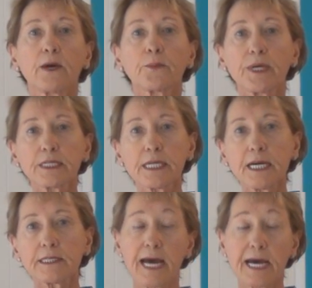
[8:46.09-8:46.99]

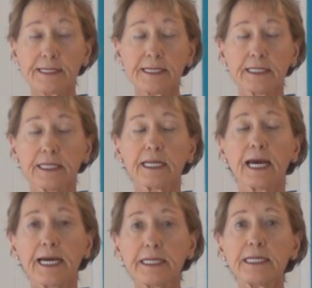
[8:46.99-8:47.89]
Bentonite has in it
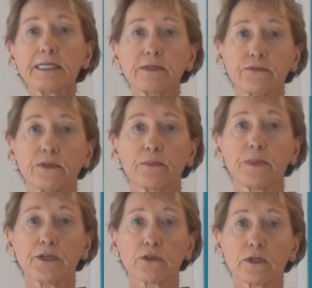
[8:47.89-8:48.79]
80 different
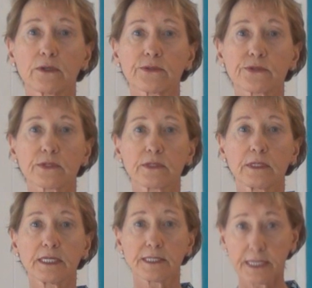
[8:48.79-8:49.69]
minerals.
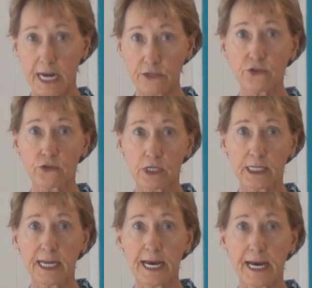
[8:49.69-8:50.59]
It's a natural
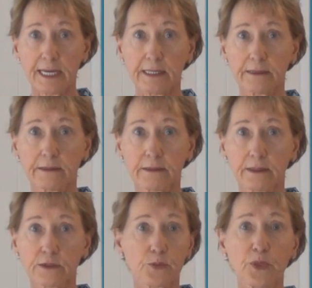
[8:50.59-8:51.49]
clay.
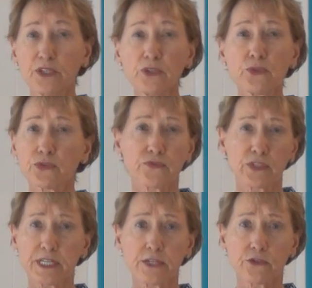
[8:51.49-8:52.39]
It's been used for
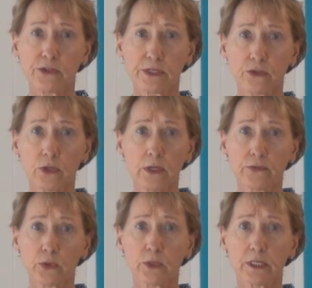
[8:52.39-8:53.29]
centuries all
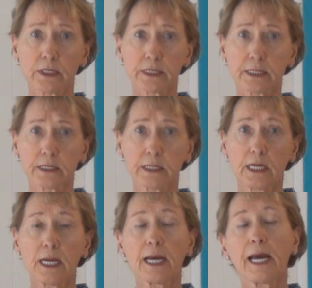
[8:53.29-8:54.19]
over the world.
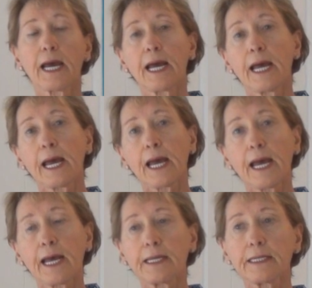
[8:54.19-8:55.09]

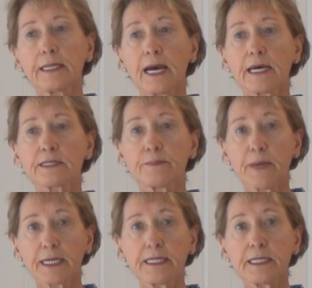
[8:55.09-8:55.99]
And it has
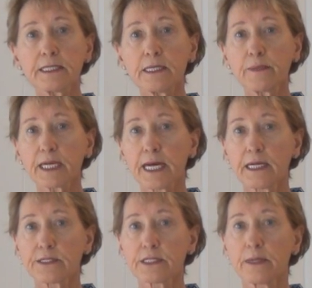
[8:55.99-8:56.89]
magnesium and
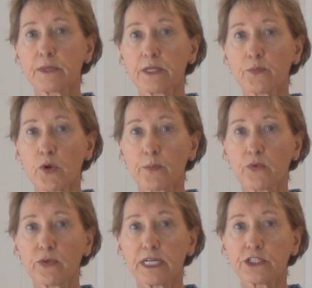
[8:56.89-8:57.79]
calcium in the proper
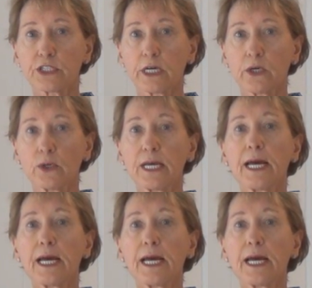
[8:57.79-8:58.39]
ratio,